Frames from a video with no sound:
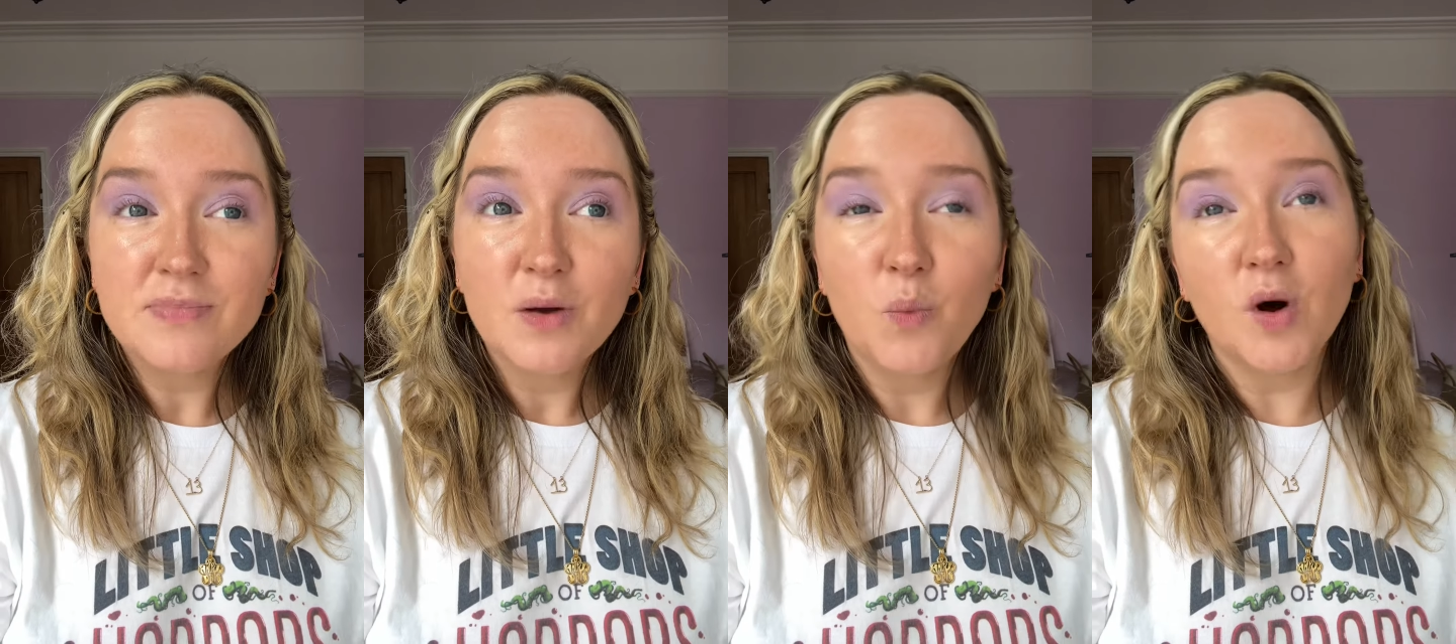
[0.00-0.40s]

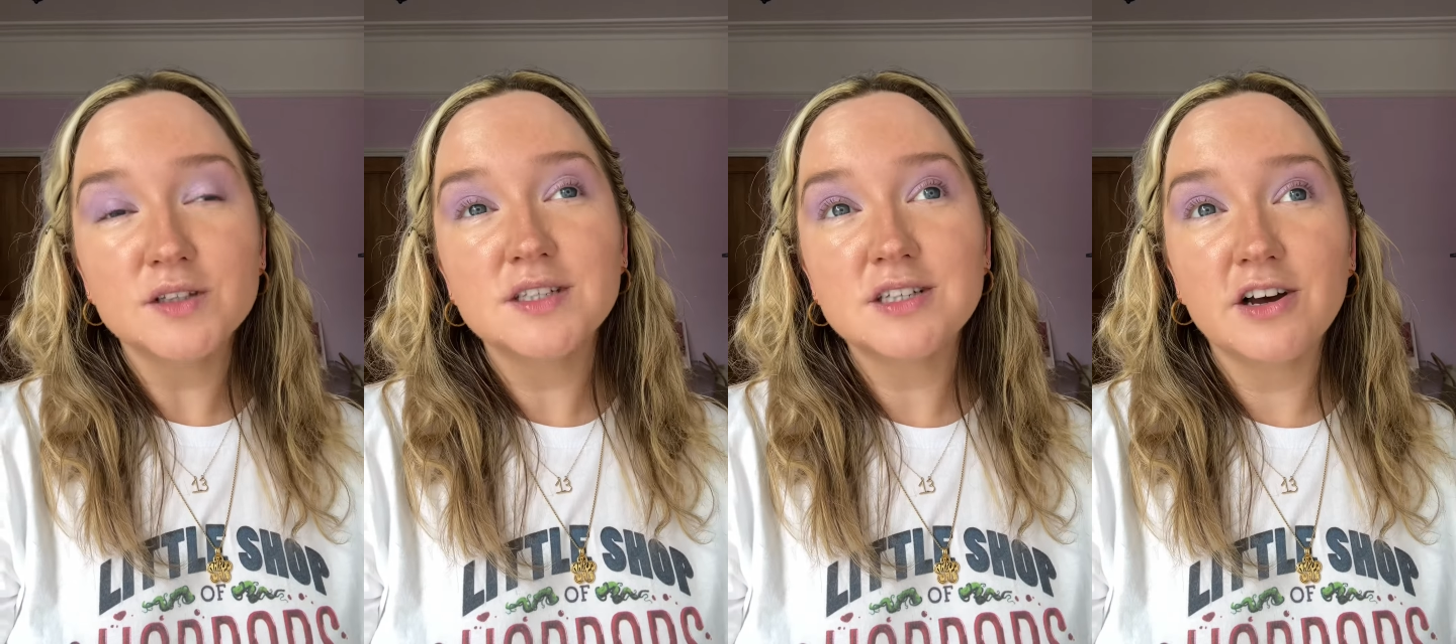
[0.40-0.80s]

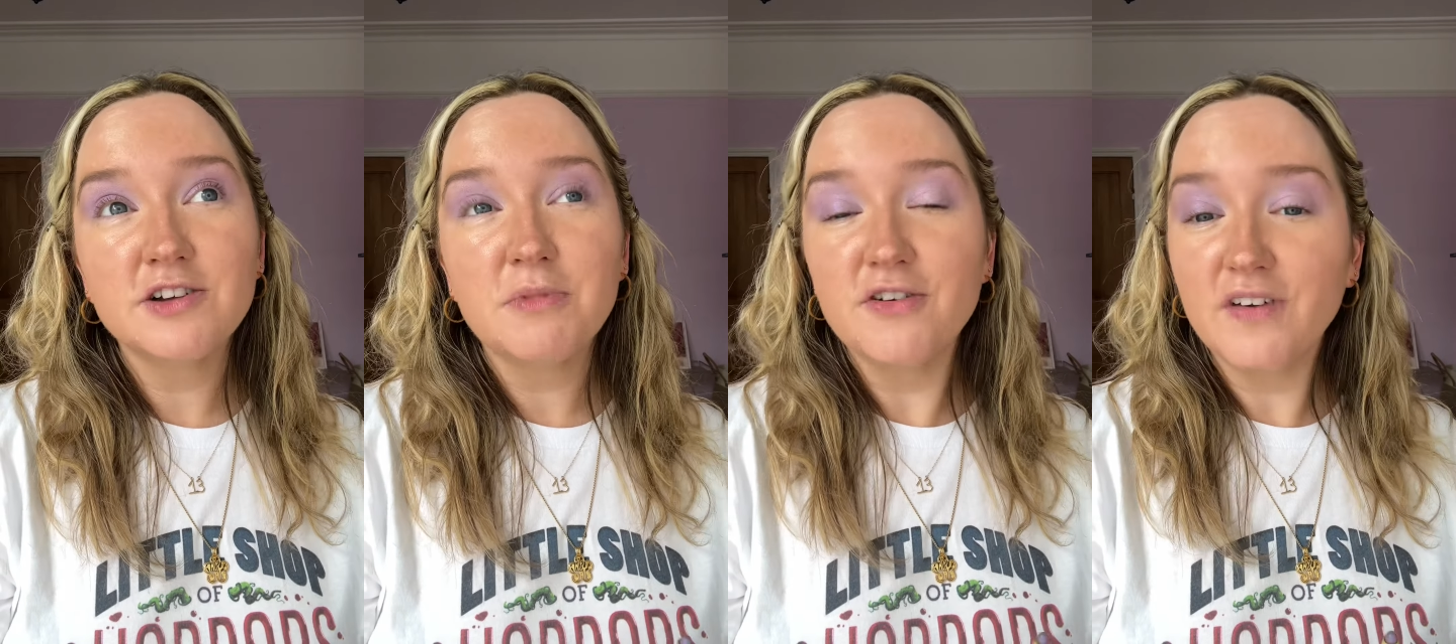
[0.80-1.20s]
one side
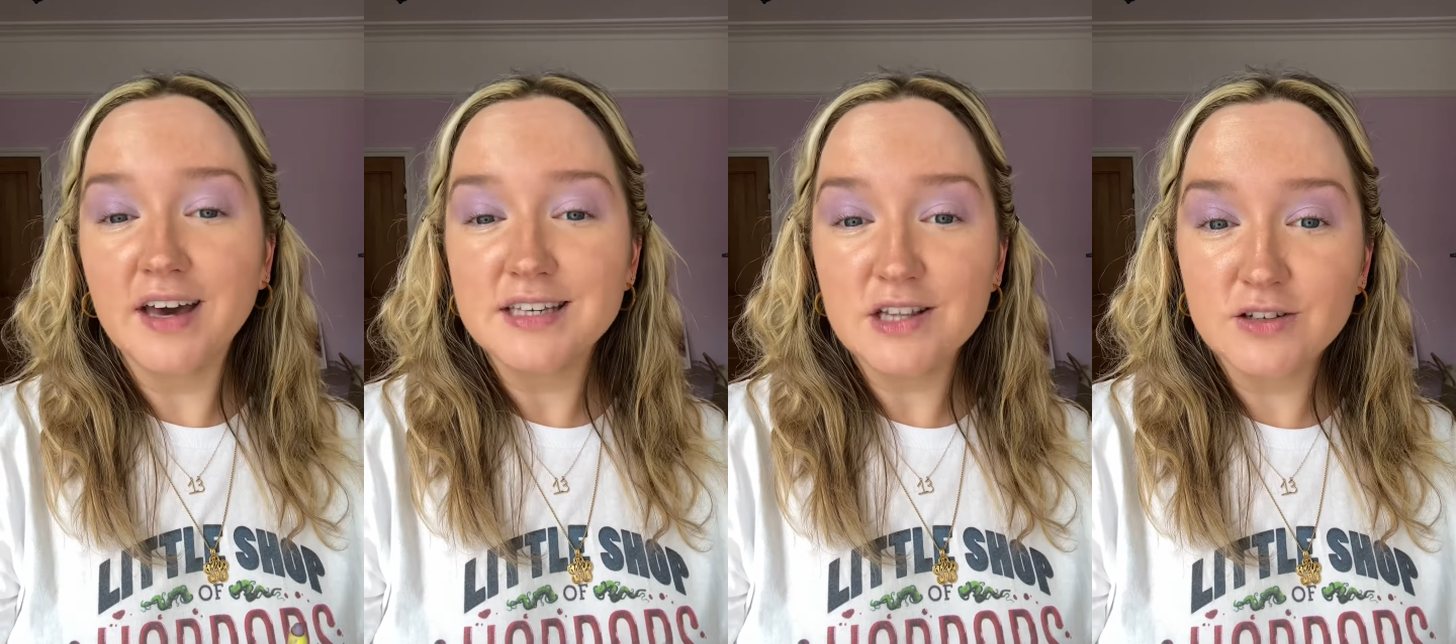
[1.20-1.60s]
of my
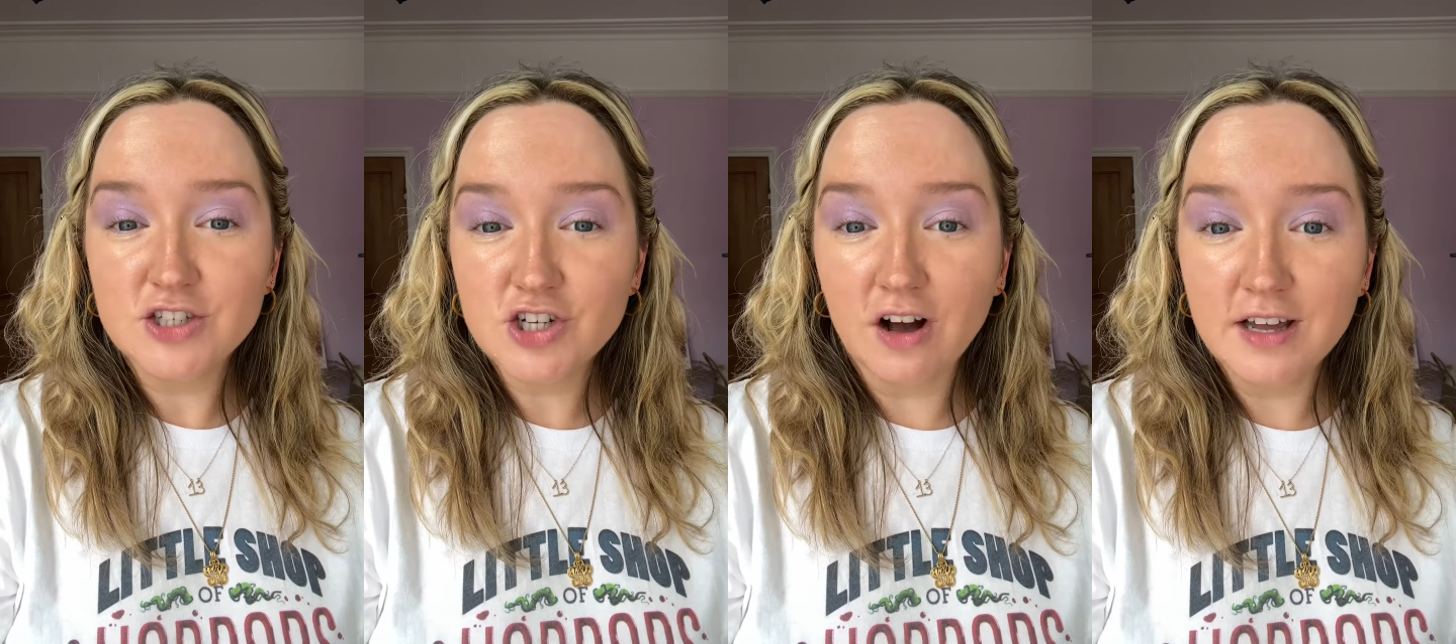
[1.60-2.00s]
face looks
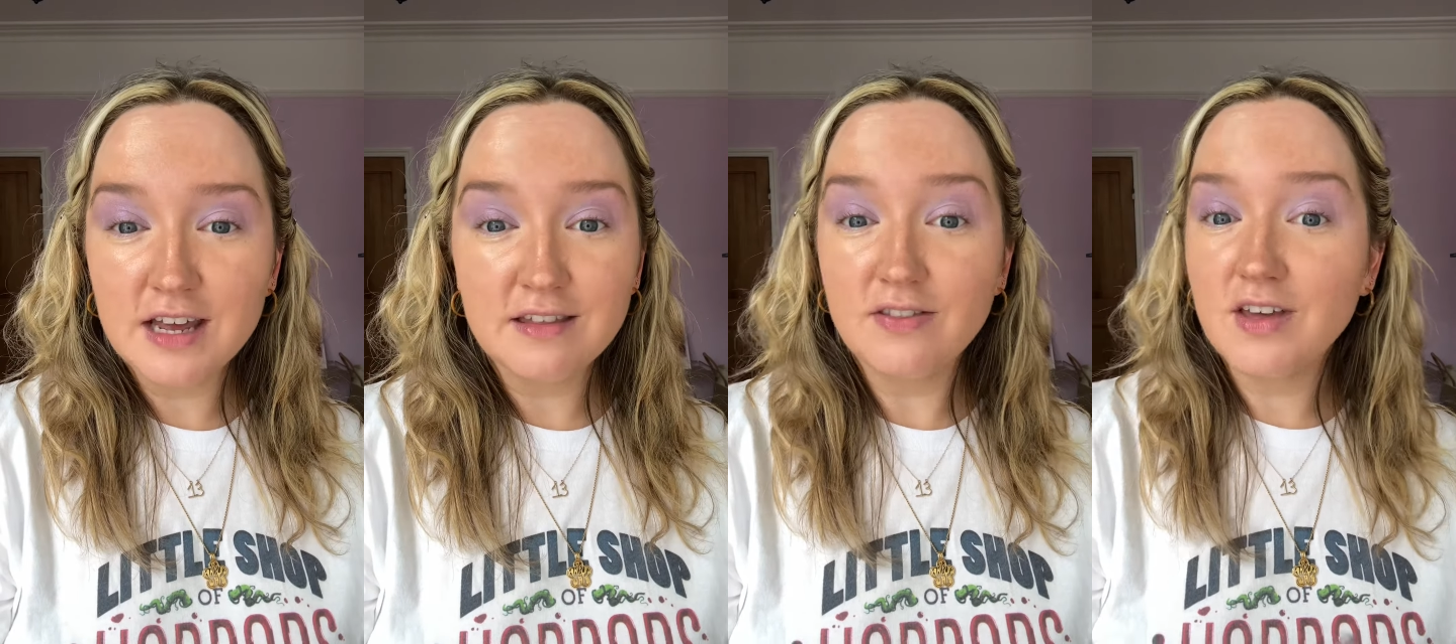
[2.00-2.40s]

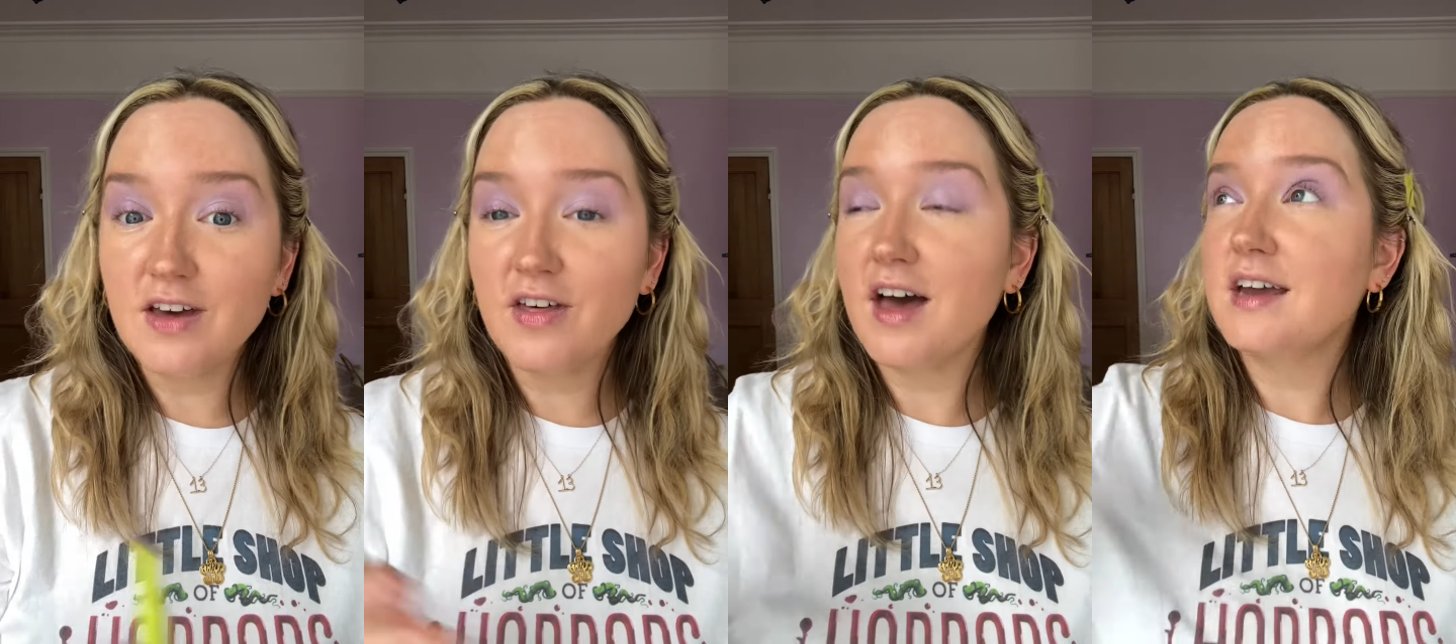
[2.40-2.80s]
shinier than the other,